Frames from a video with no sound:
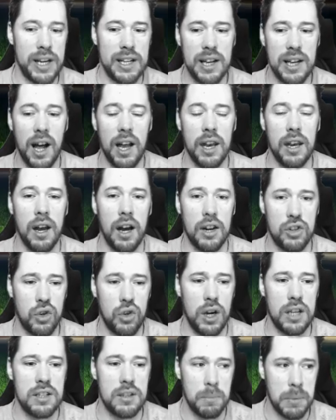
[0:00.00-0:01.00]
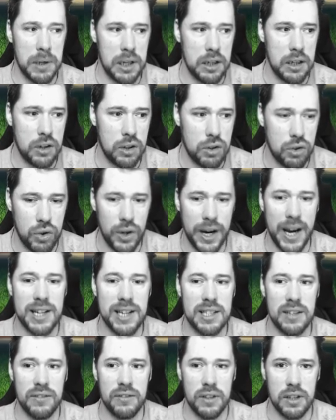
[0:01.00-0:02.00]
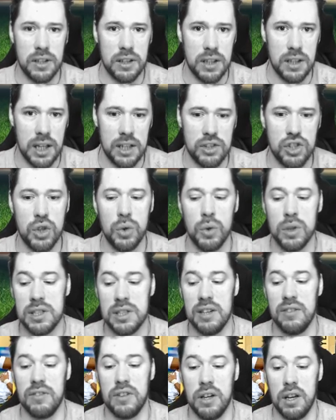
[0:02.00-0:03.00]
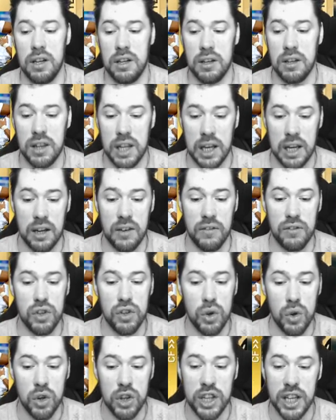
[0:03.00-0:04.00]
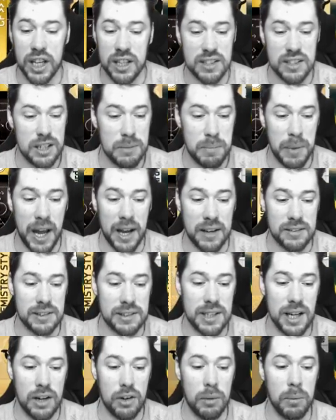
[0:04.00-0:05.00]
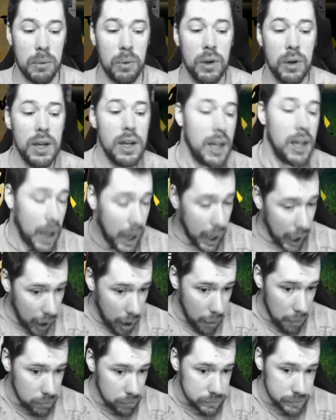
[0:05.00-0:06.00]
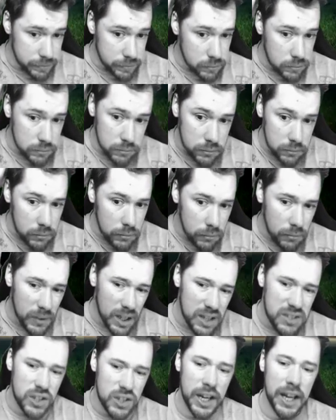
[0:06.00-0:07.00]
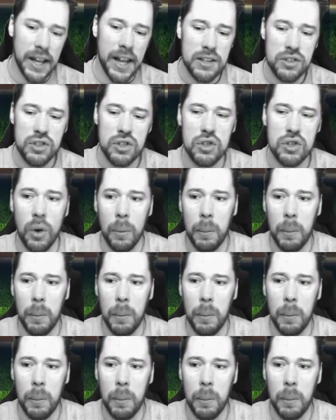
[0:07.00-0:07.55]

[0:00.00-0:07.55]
done. I try to be creative and intuitive and think of new things. These packs are terrible. So yeah, that's just not